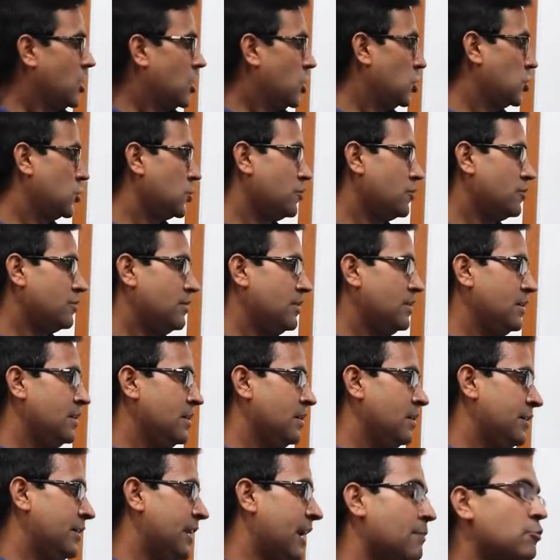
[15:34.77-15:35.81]
So
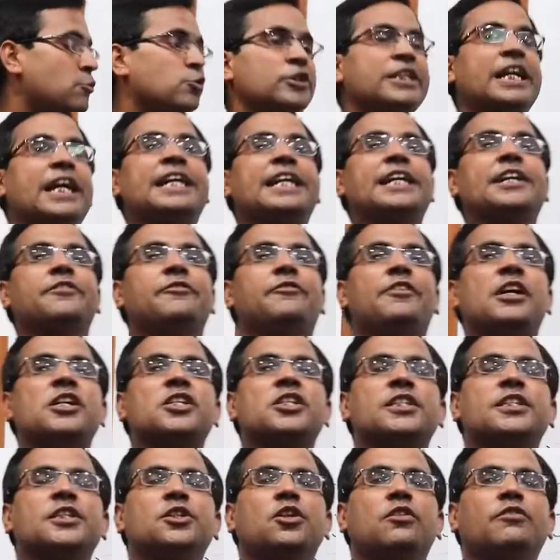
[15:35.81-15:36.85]
democratic
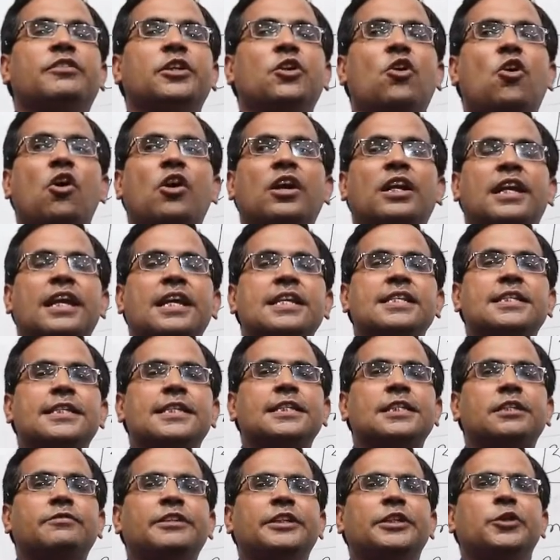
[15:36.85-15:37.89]
functioning of the
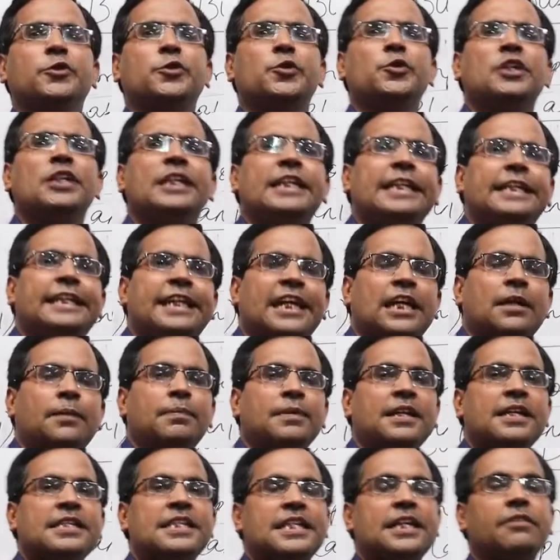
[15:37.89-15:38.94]
organization will only take
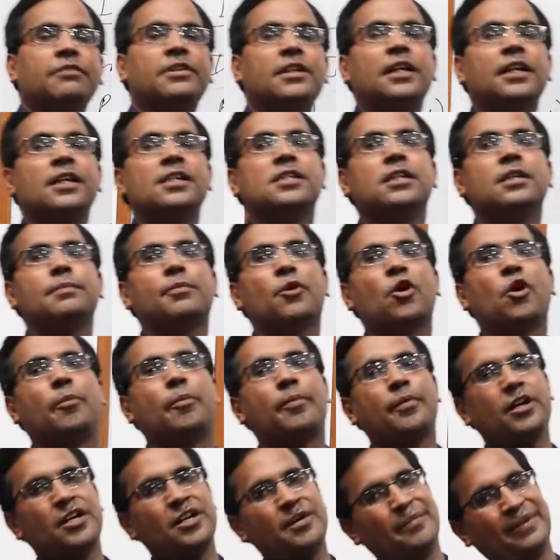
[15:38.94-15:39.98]
place if there is a
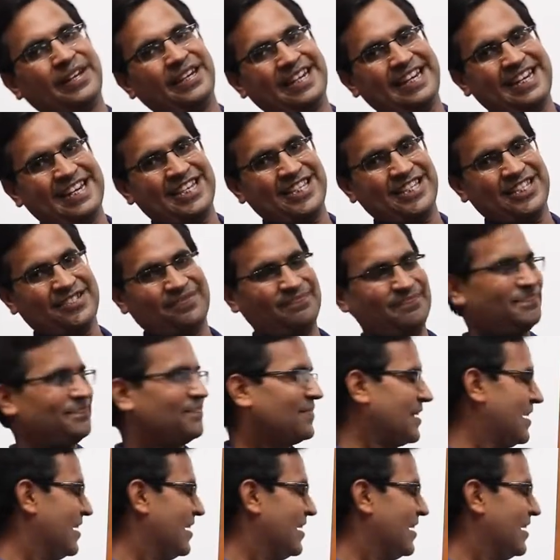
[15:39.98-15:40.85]
proper communication.